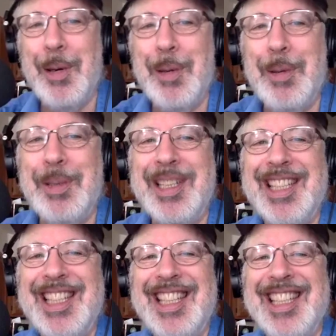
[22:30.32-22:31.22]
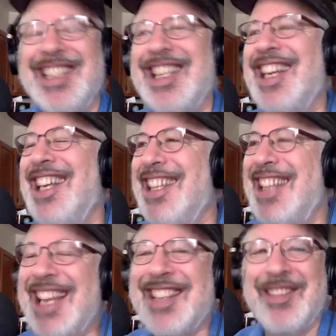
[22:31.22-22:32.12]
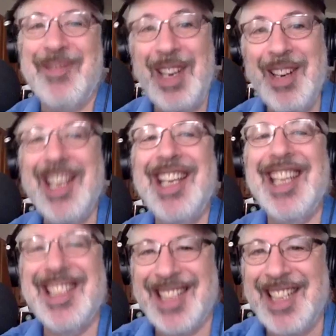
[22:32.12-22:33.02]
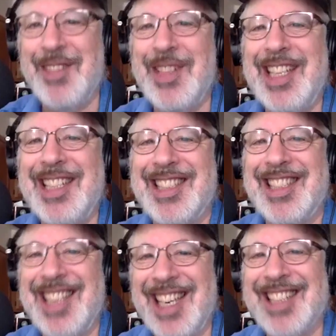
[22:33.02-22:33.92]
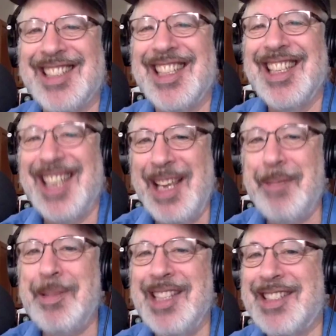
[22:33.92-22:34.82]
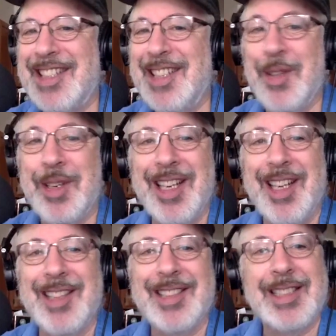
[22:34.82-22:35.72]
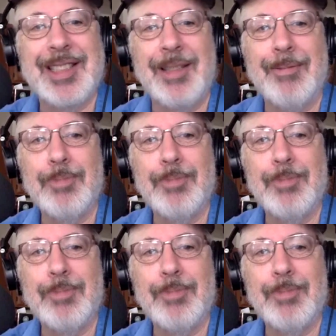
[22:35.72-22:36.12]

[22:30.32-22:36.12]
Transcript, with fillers: Oh! that, that's very incentivizing. Yes, keep listening or else.